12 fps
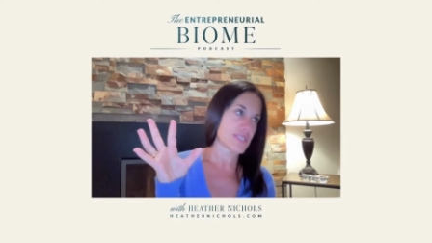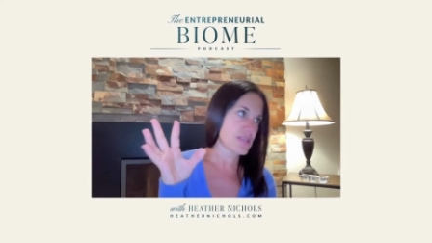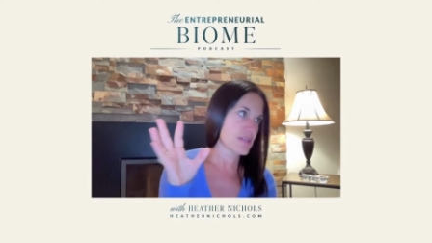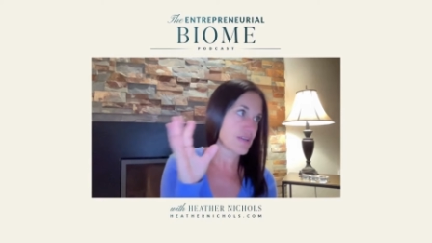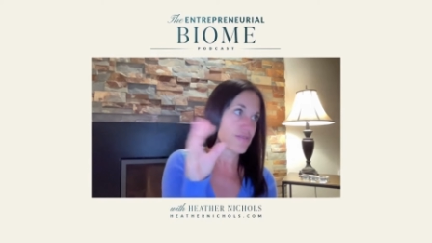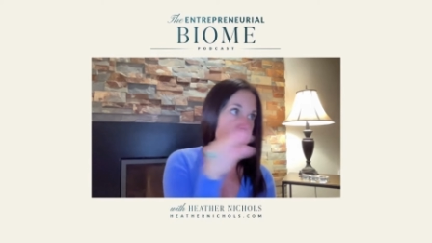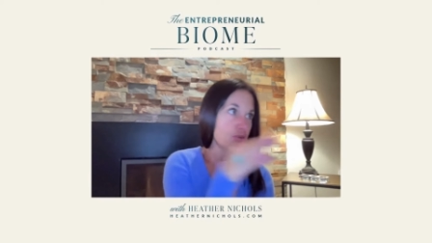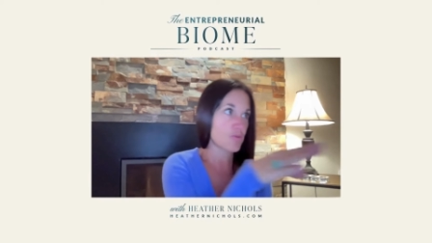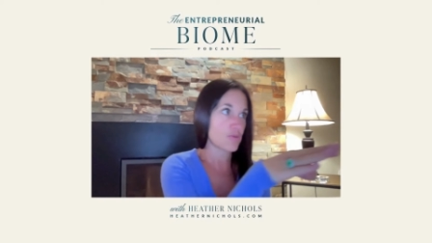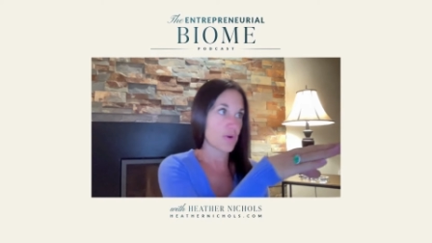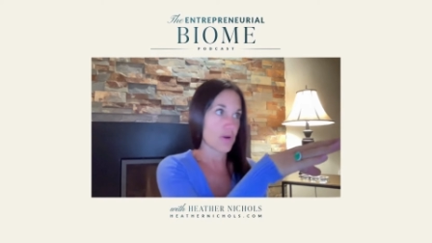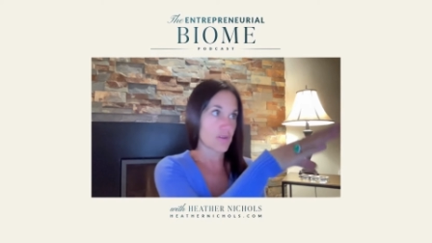And if
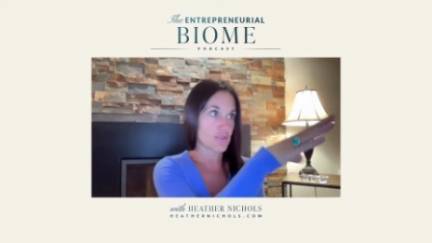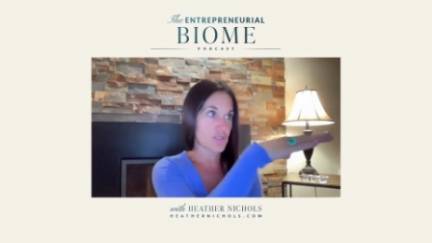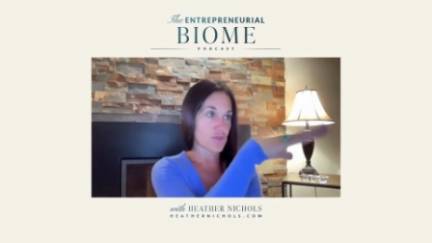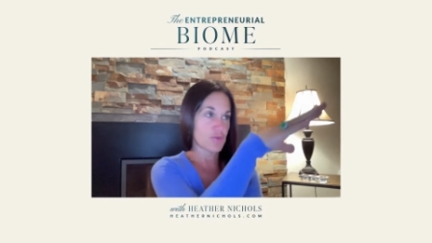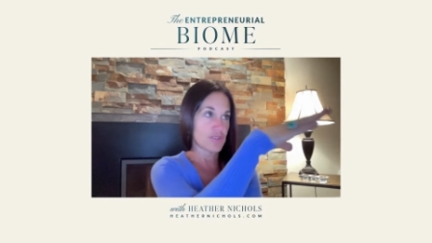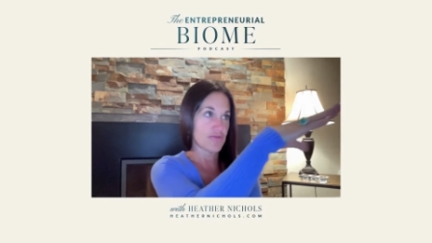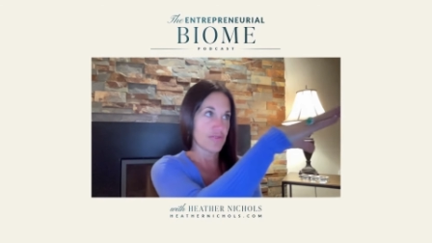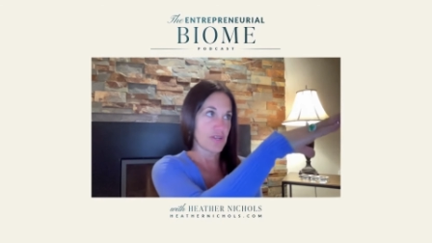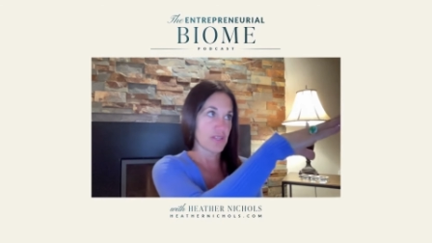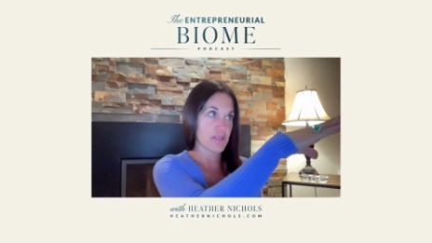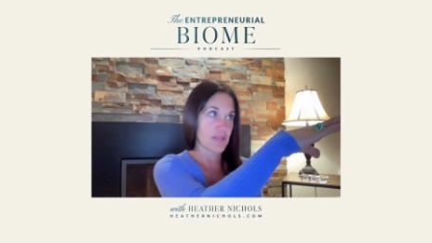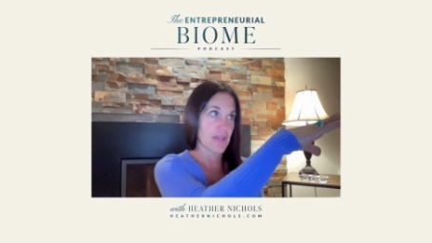you are too
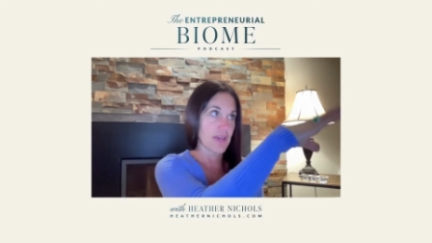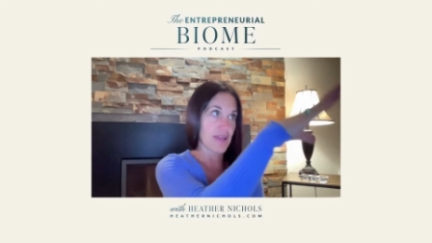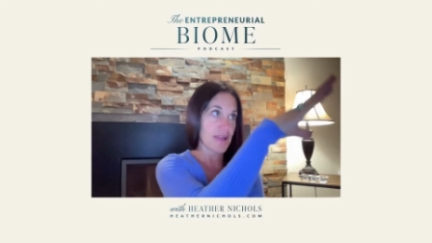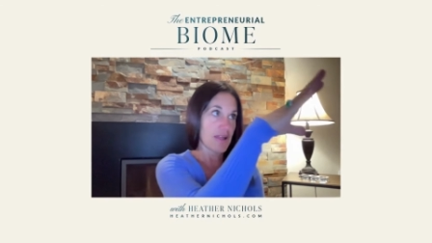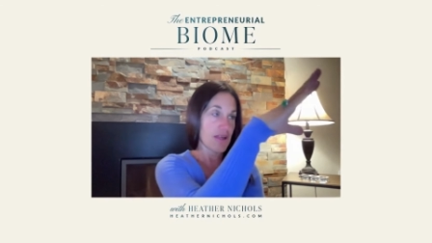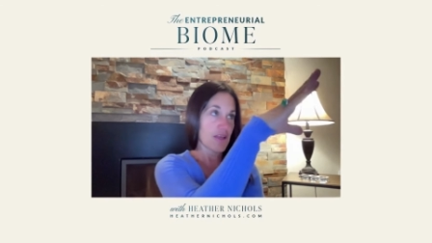different, then I,